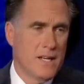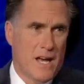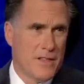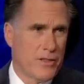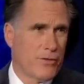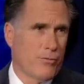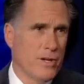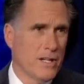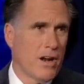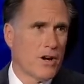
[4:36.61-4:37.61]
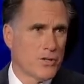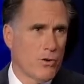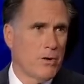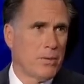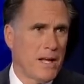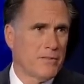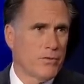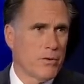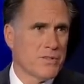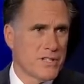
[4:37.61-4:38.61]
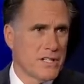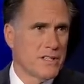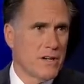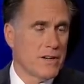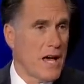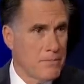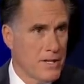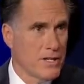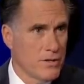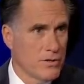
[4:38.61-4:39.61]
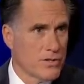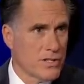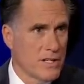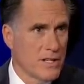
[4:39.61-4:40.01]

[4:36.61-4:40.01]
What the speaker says: I think, 3 large oil platforms sitting there not being used.